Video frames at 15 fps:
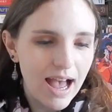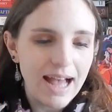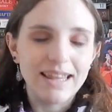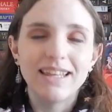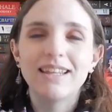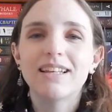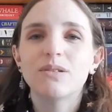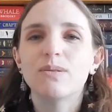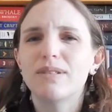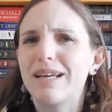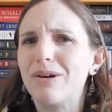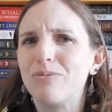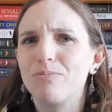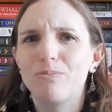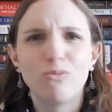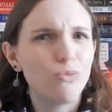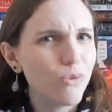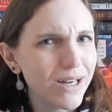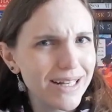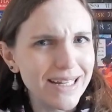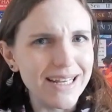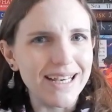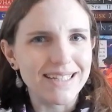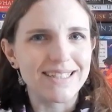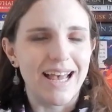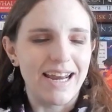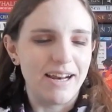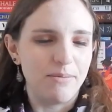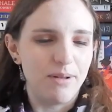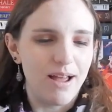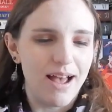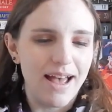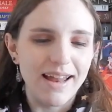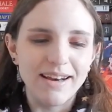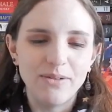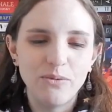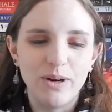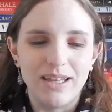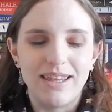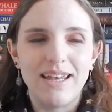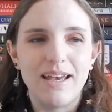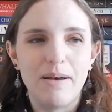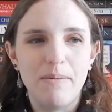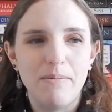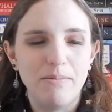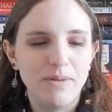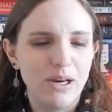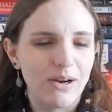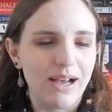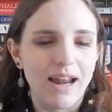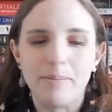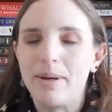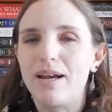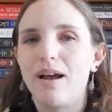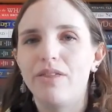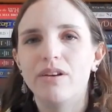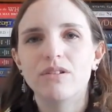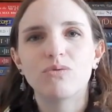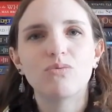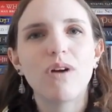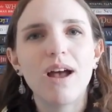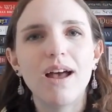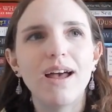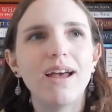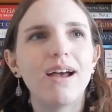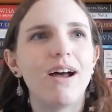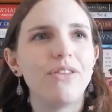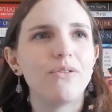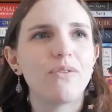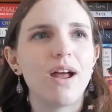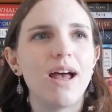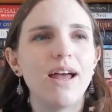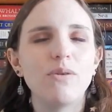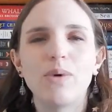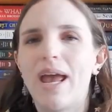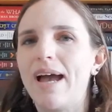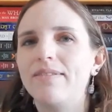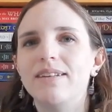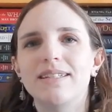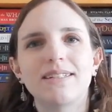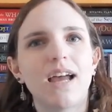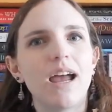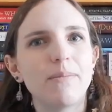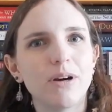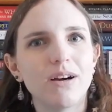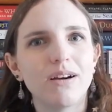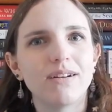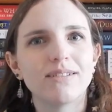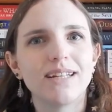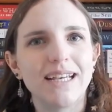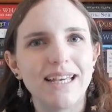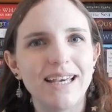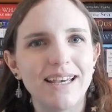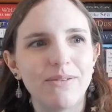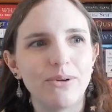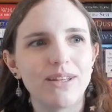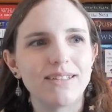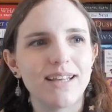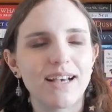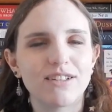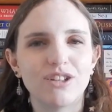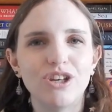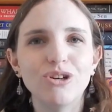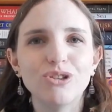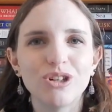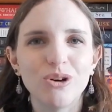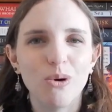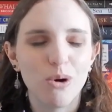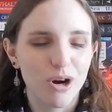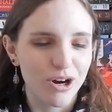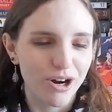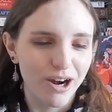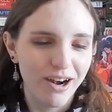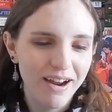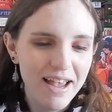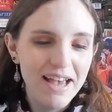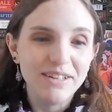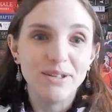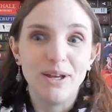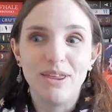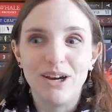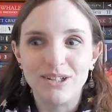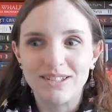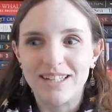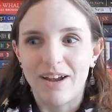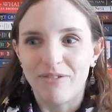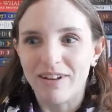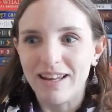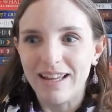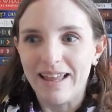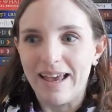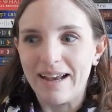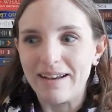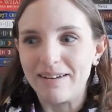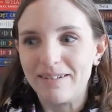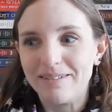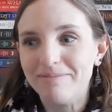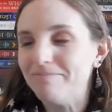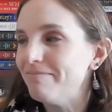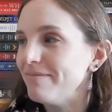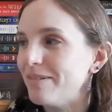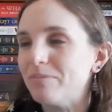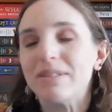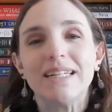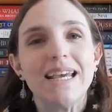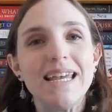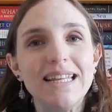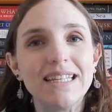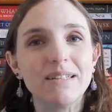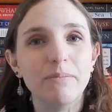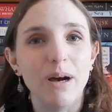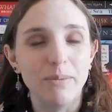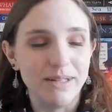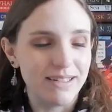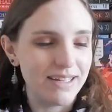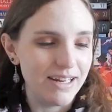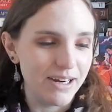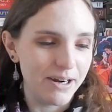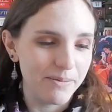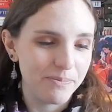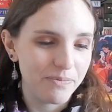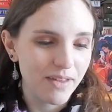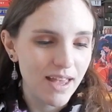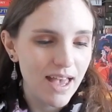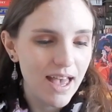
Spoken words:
I think this was a really exciting plot with him, you know, kind of being on this run, on the run. We have this timer ticking with this execution order. So there's definitely like some tense moments here.